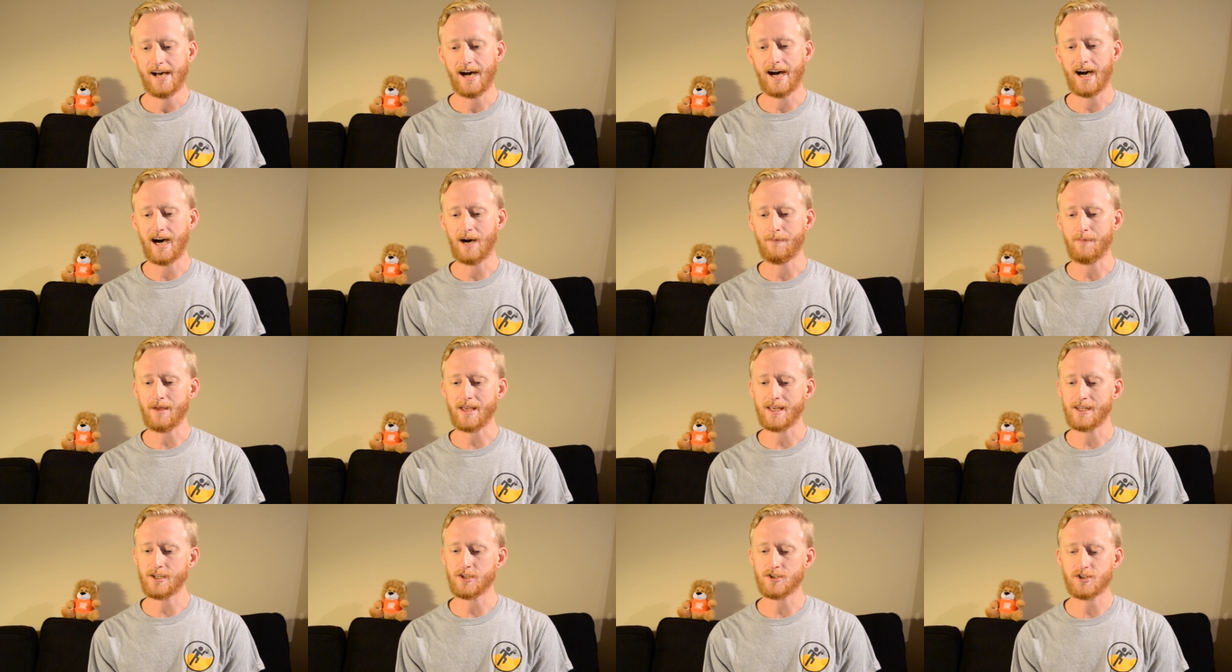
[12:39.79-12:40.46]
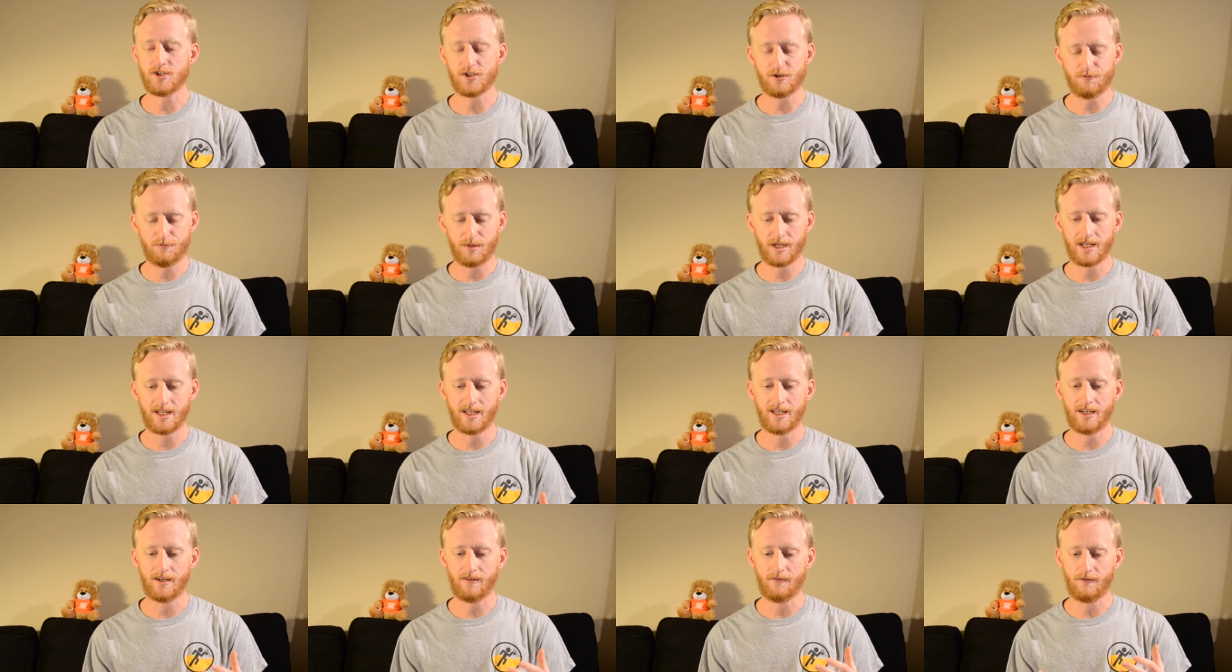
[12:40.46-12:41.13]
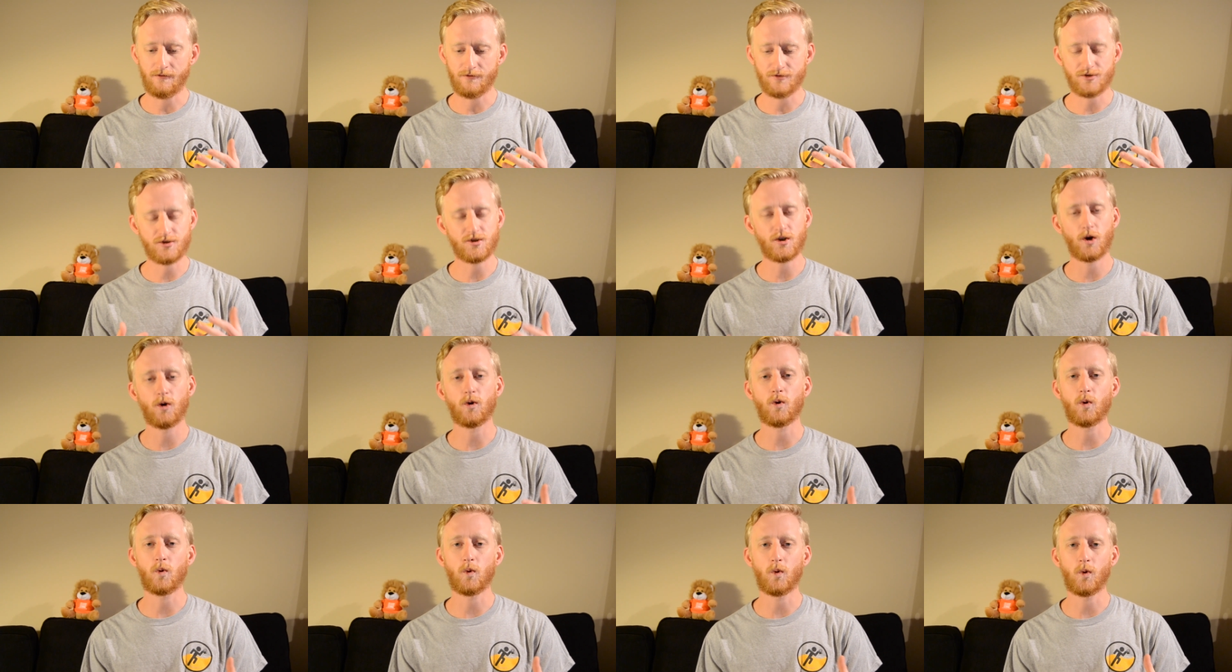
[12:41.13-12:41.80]
Um, it has just been
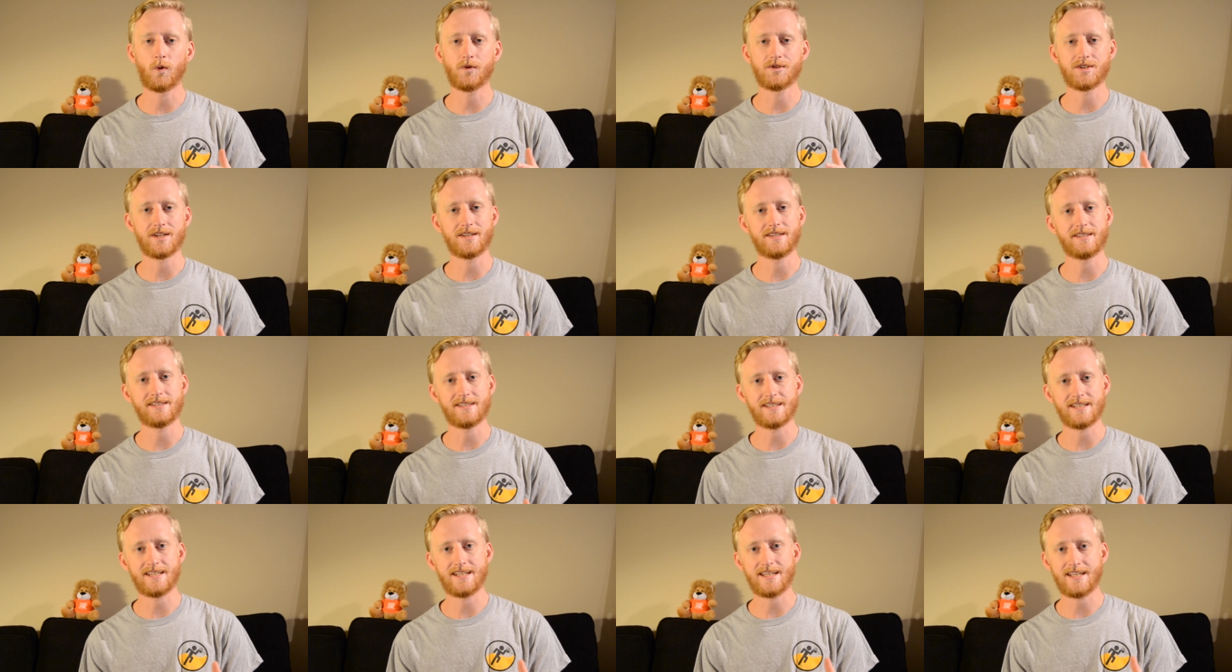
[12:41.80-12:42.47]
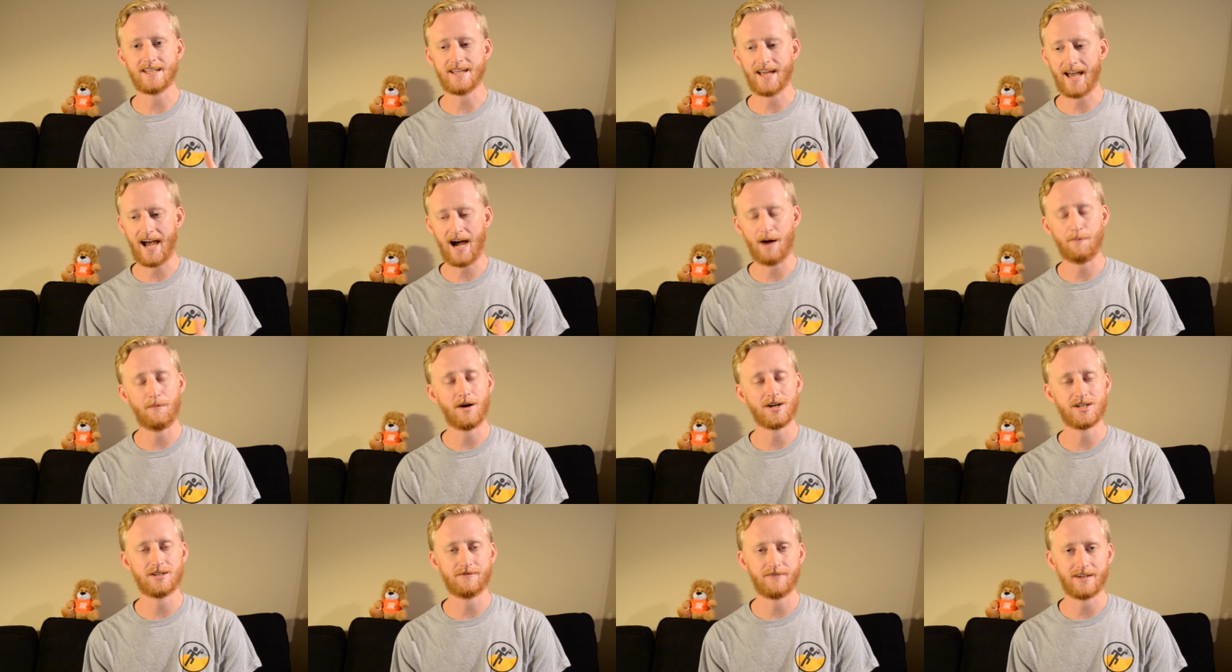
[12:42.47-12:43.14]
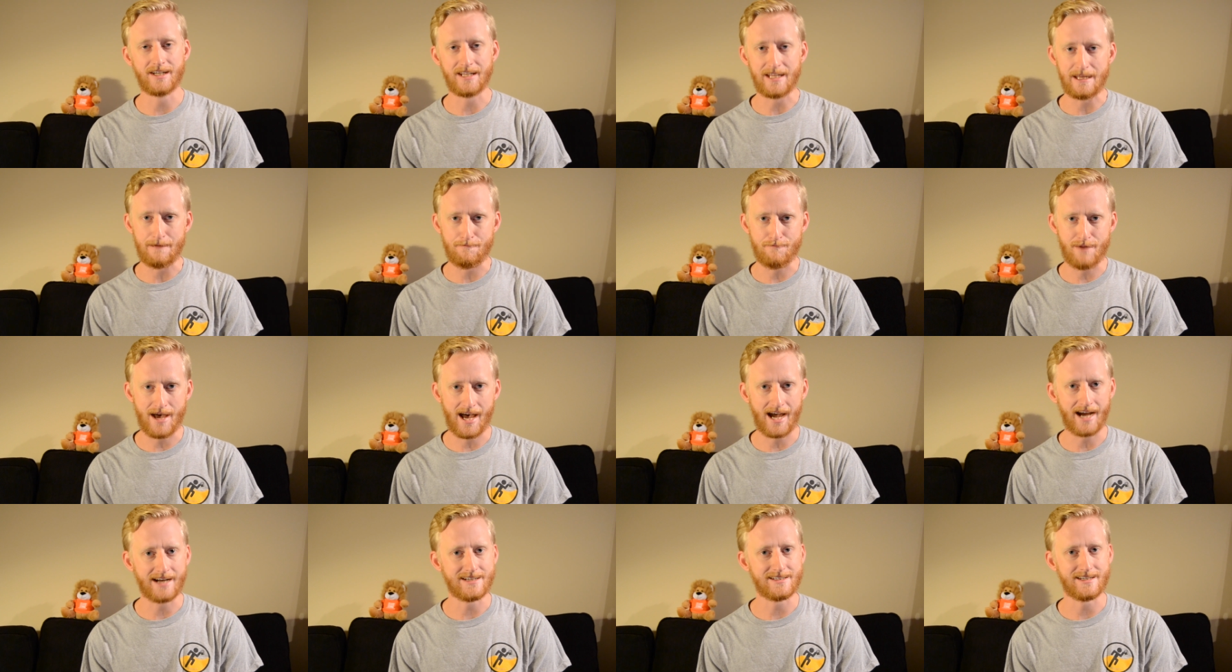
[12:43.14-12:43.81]
so cool to see how much of an
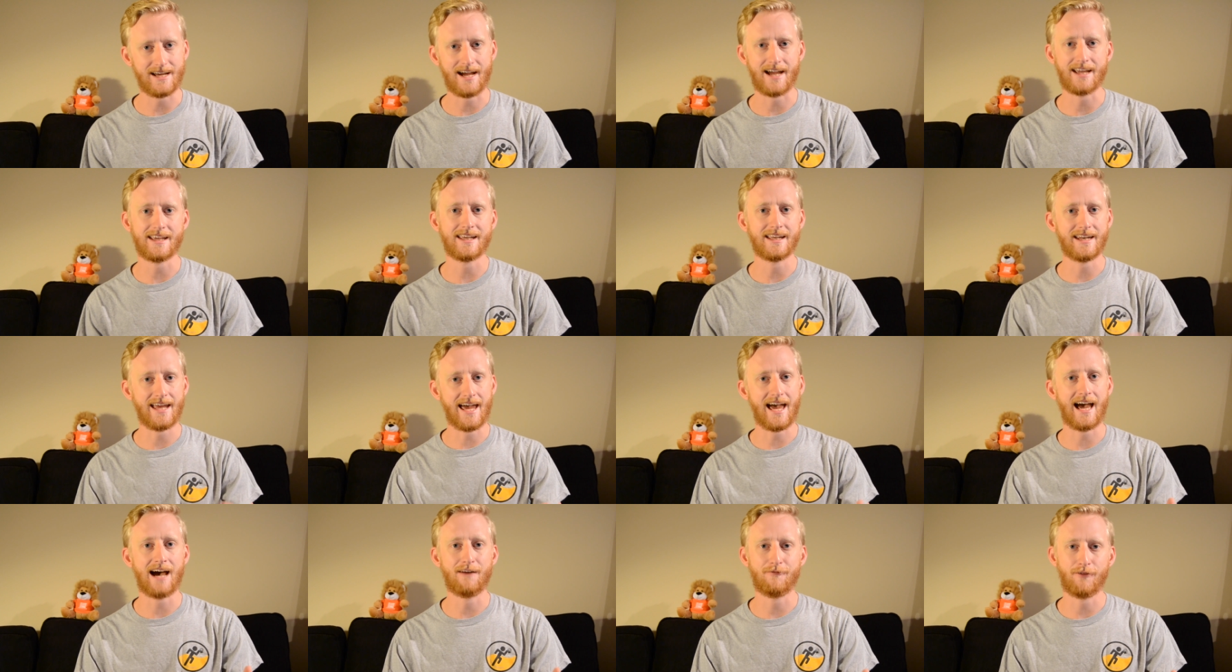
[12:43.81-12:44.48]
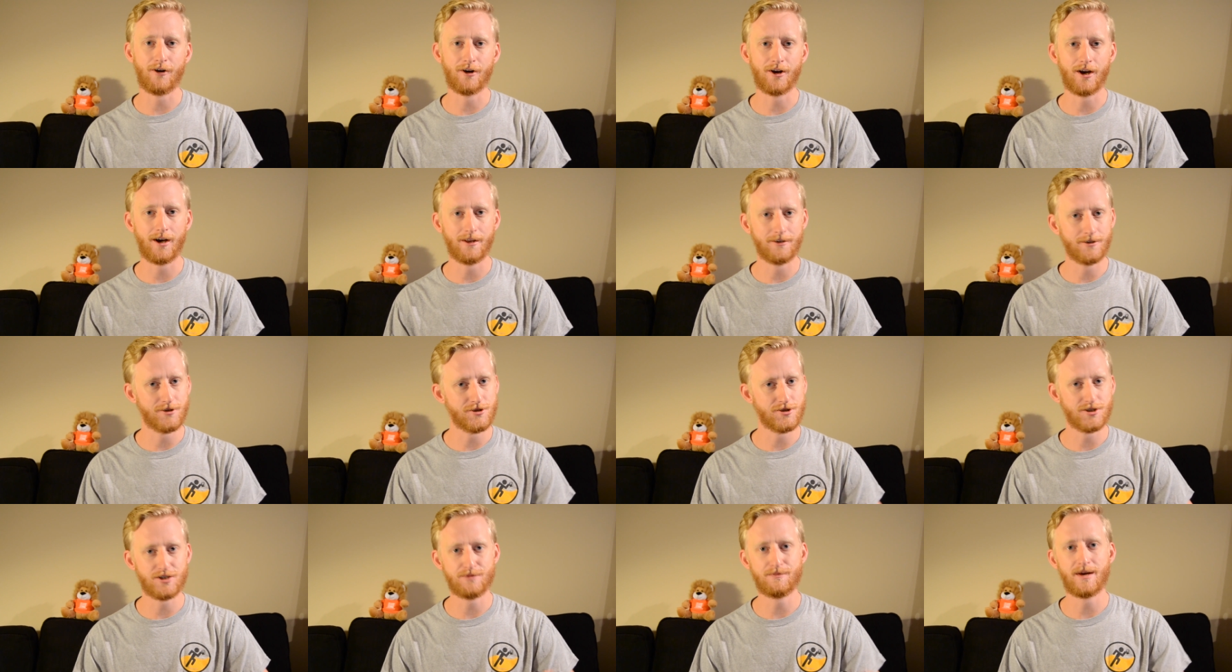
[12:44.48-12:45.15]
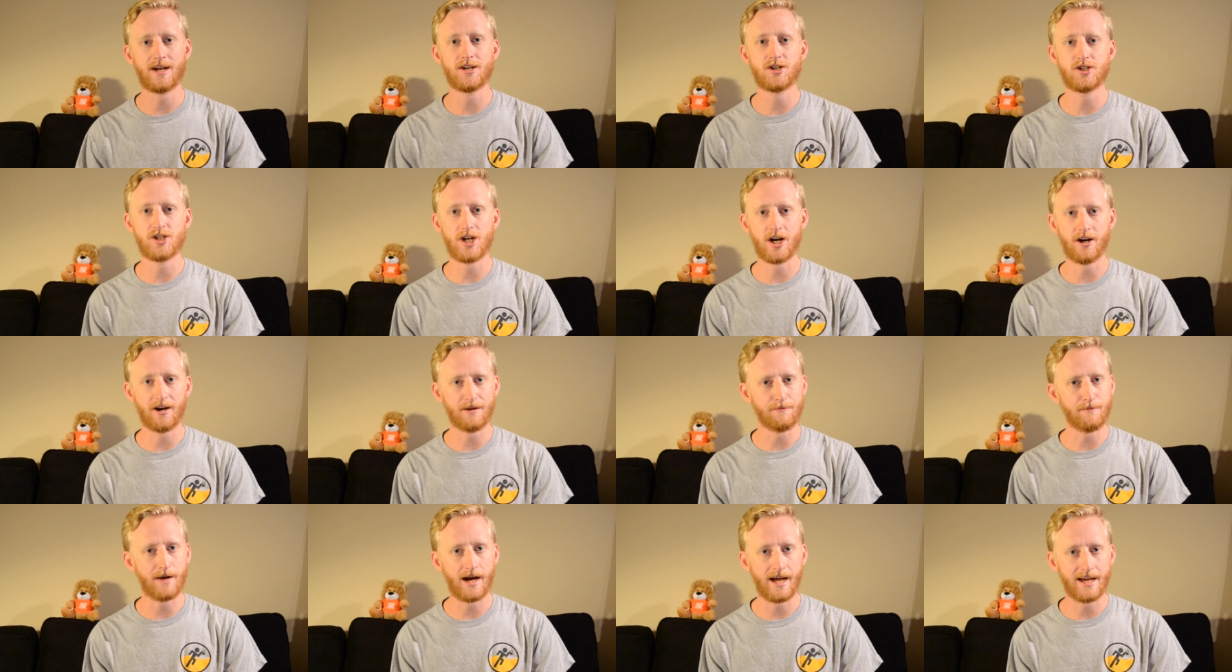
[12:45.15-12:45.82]
impact I can have on others just by
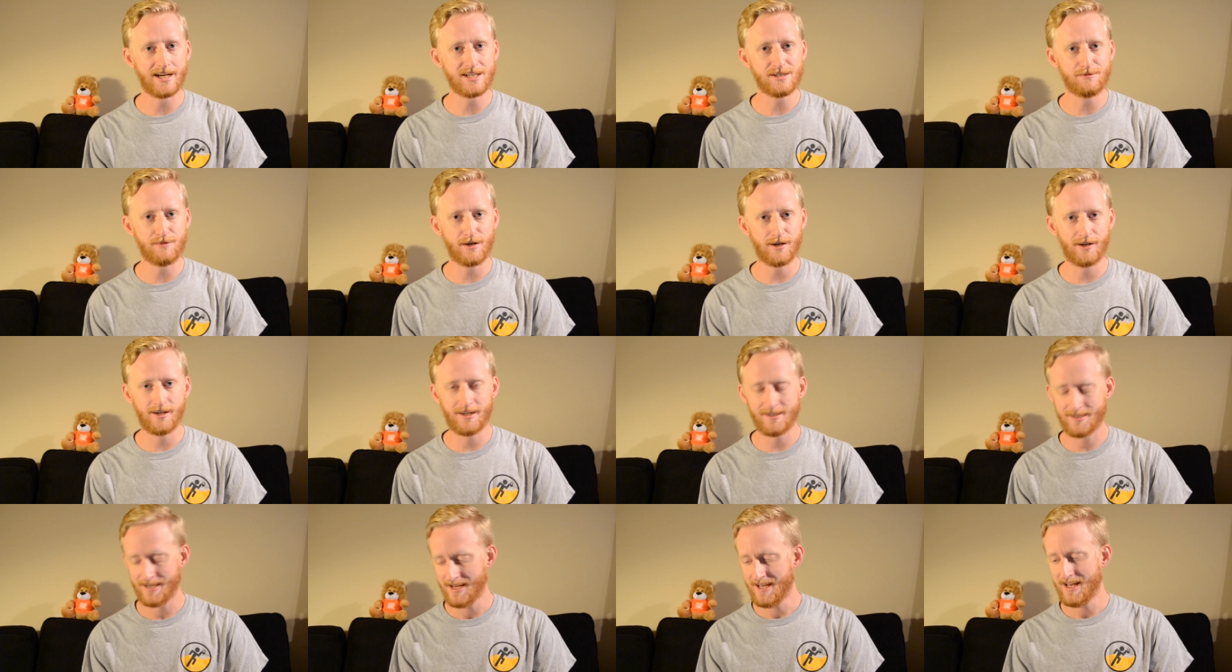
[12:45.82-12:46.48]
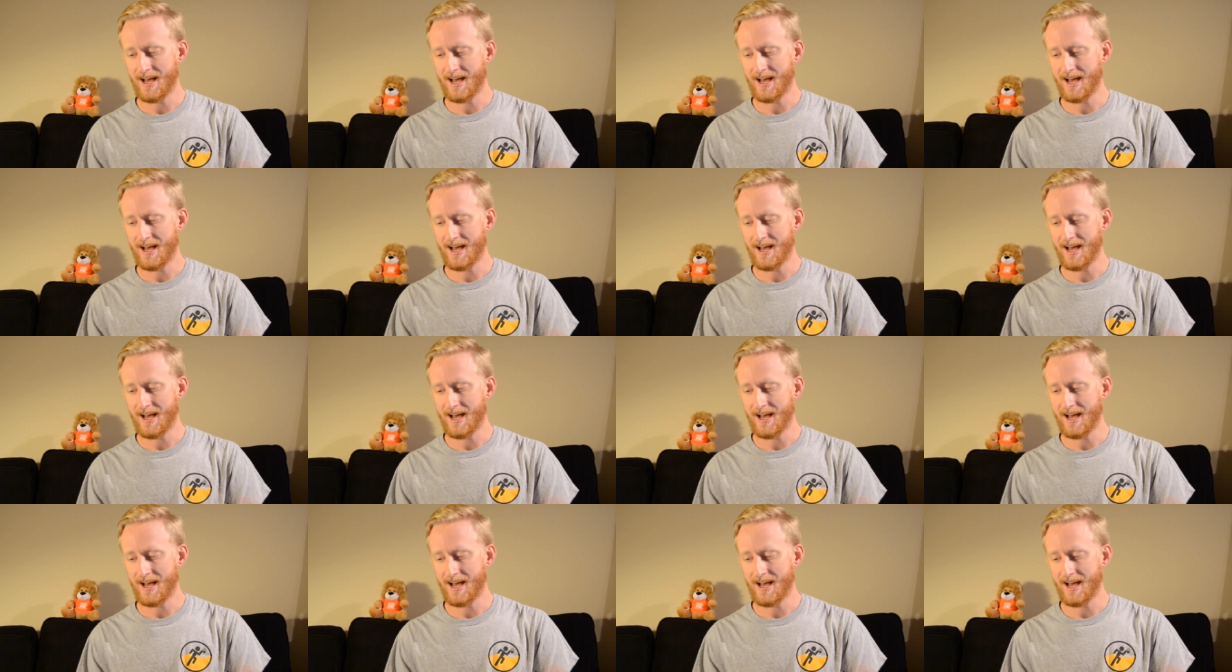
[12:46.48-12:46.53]
sharing my experience.